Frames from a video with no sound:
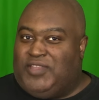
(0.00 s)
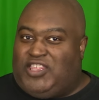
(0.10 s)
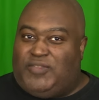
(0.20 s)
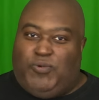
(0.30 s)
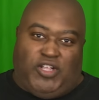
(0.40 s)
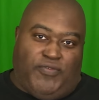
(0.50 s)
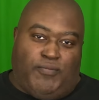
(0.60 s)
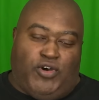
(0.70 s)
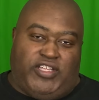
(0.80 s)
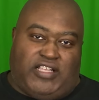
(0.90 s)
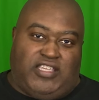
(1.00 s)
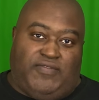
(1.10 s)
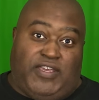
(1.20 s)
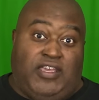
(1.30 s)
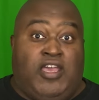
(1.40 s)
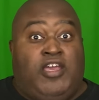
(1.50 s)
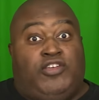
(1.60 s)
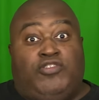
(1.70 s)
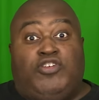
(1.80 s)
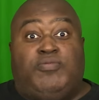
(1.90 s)
This is Bwana from Bwana.tv.
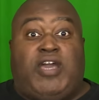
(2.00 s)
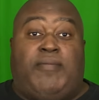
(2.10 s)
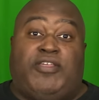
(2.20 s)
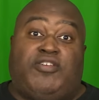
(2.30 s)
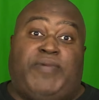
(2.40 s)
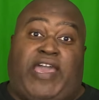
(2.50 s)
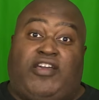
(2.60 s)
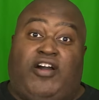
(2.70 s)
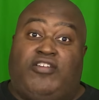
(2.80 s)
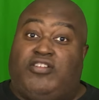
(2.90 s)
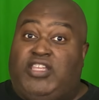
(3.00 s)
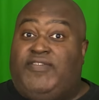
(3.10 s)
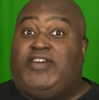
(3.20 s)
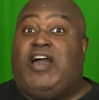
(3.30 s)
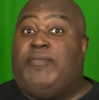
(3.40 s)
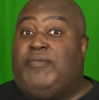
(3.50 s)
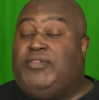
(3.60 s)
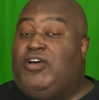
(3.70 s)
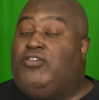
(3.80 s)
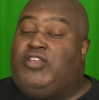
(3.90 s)
YouTube comments are back on, so leave a comment
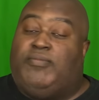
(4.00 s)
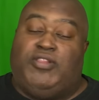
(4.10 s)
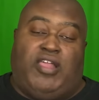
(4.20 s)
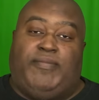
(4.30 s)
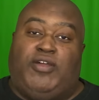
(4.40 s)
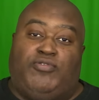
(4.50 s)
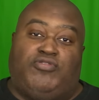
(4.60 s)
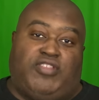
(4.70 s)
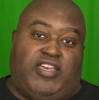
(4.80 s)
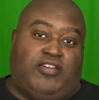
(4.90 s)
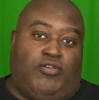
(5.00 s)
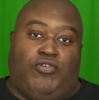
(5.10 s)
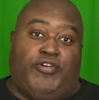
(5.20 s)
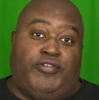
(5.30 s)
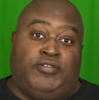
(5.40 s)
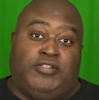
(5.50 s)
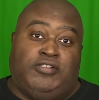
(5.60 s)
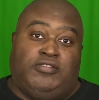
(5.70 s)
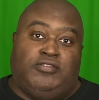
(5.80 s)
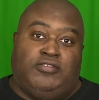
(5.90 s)
below and let me know what you think, or
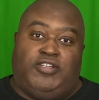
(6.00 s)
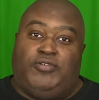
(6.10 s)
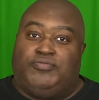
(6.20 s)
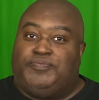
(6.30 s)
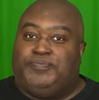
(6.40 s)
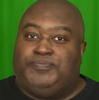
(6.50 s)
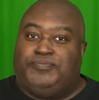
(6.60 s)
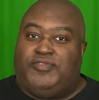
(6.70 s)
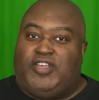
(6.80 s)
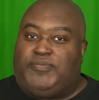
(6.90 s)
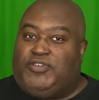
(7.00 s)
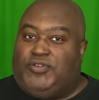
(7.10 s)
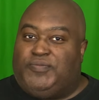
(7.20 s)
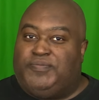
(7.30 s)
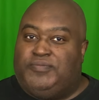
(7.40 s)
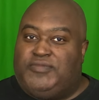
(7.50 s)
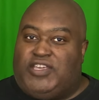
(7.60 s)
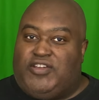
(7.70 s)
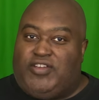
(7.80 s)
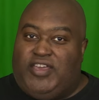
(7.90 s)
don't. It's up to you.
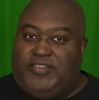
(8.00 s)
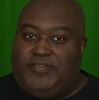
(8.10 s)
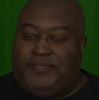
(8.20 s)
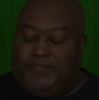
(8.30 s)
Take care, guys.